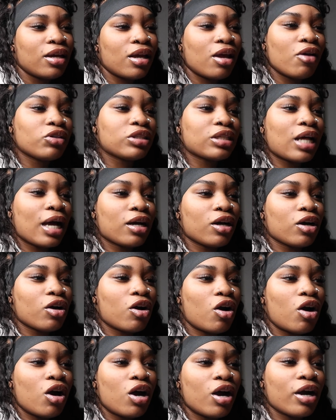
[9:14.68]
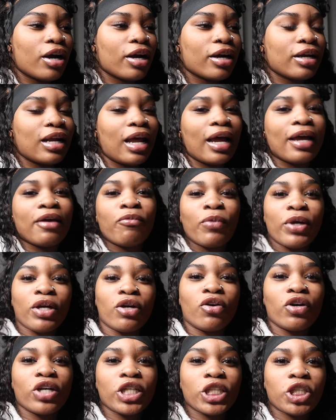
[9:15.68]
it was like a car, like we
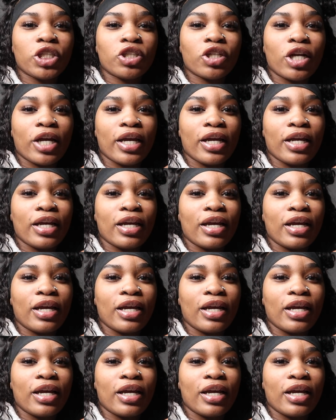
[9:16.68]
going straight,